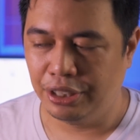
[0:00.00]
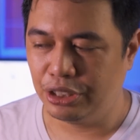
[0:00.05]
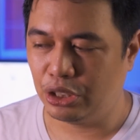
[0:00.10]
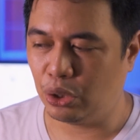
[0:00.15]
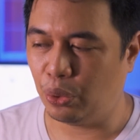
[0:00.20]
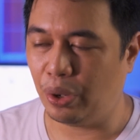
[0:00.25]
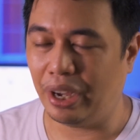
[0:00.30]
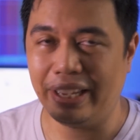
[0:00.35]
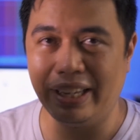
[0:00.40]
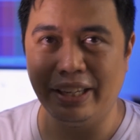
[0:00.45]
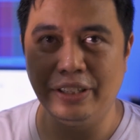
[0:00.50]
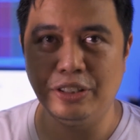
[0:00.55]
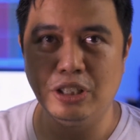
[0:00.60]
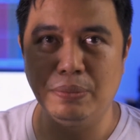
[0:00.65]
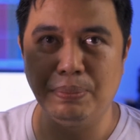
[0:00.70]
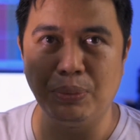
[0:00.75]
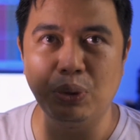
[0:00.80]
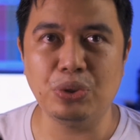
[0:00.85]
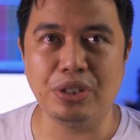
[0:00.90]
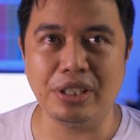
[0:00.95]
So I end
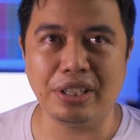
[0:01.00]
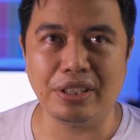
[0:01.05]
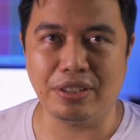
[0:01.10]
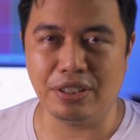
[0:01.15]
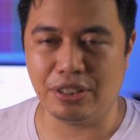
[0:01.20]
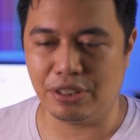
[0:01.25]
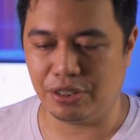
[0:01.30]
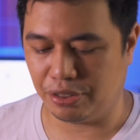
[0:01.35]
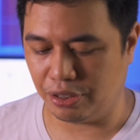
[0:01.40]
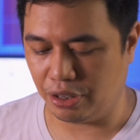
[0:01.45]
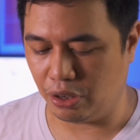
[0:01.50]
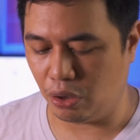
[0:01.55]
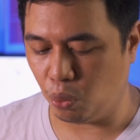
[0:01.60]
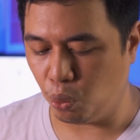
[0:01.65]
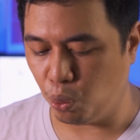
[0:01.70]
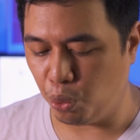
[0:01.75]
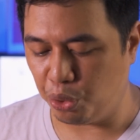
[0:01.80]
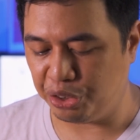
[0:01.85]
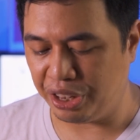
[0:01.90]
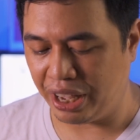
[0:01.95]
up using this
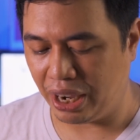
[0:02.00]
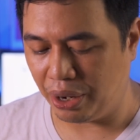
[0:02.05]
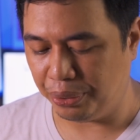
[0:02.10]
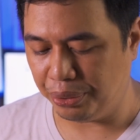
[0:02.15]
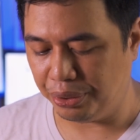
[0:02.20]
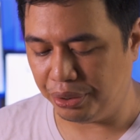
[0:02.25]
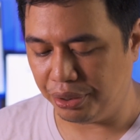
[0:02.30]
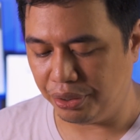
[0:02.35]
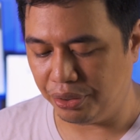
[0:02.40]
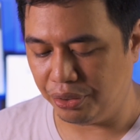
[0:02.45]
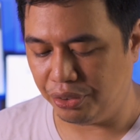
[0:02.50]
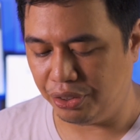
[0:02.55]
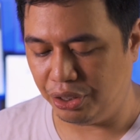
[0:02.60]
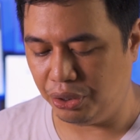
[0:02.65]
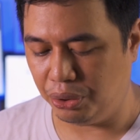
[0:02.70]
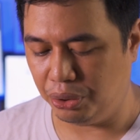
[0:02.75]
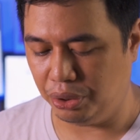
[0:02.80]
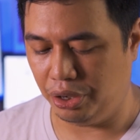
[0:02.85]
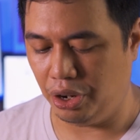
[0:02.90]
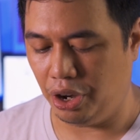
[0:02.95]
thing without
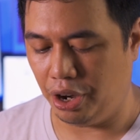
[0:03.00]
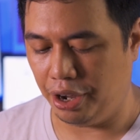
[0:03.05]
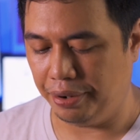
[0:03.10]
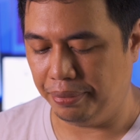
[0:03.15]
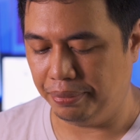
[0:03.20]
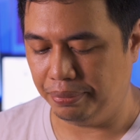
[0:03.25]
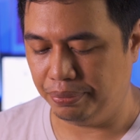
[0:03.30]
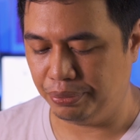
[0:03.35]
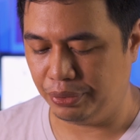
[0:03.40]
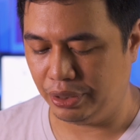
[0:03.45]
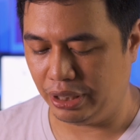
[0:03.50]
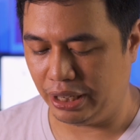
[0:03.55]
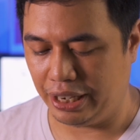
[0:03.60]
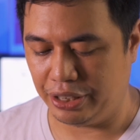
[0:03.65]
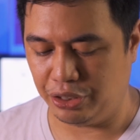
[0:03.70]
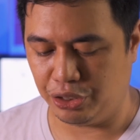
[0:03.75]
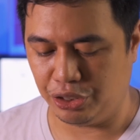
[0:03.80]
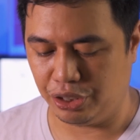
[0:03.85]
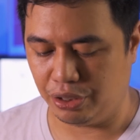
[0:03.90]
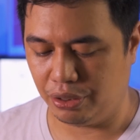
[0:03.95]
the hood on.
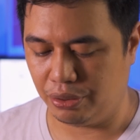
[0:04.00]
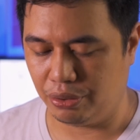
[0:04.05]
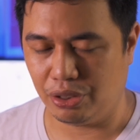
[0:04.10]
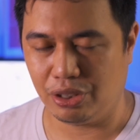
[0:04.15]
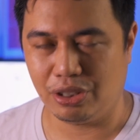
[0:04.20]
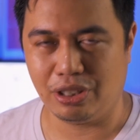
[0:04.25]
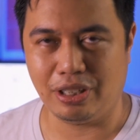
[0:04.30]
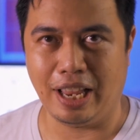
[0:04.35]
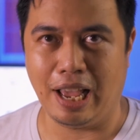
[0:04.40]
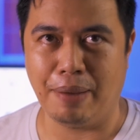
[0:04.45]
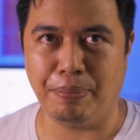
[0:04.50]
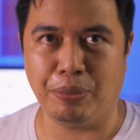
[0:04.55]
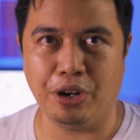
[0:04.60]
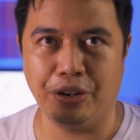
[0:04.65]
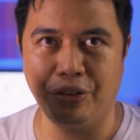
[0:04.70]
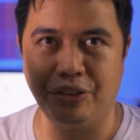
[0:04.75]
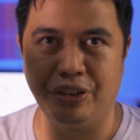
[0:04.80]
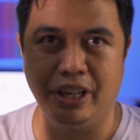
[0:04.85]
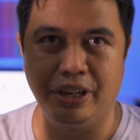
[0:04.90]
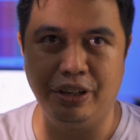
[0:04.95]
I just slap
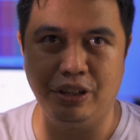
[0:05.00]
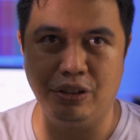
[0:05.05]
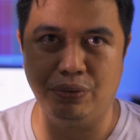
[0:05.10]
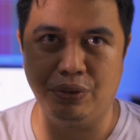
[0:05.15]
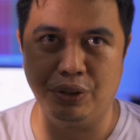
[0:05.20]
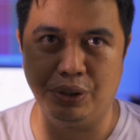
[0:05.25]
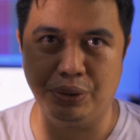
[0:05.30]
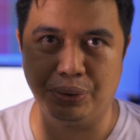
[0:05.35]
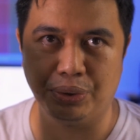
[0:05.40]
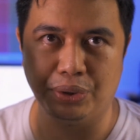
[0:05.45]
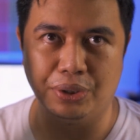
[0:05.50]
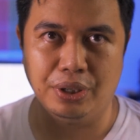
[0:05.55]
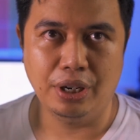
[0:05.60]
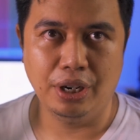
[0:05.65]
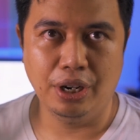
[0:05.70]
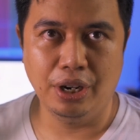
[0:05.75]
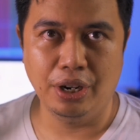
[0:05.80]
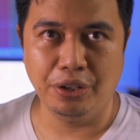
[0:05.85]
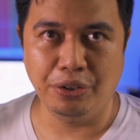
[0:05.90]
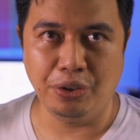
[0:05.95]
on the ND filter,
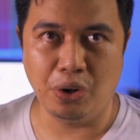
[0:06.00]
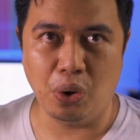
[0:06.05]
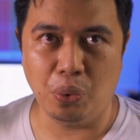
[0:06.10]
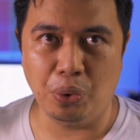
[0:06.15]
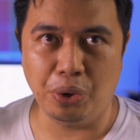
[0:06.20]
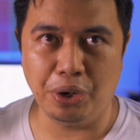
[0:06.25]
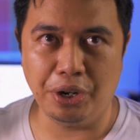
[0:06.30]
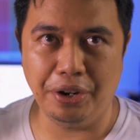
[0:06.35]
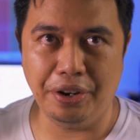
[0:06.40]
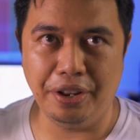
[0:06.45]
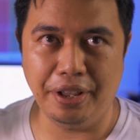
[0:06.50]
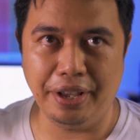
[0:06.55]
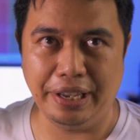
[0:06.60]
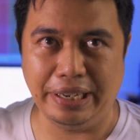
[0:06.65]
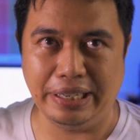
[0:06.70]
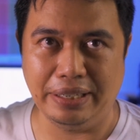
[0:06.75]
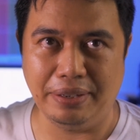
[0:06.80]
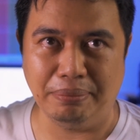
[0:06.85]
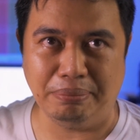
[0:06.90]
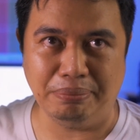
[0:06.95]
no hood,
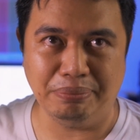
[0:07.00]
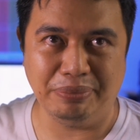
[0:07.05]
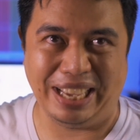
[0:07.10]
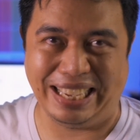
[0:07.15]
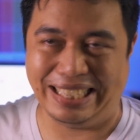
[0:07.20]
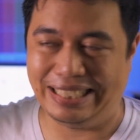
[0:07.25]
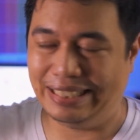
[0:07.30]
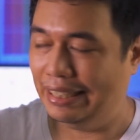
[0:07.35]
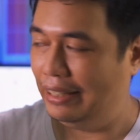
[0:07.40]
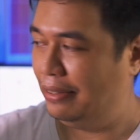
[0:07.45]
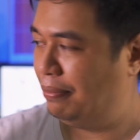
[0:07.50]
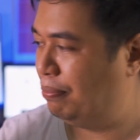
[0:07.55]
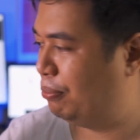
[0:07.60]
and that's it.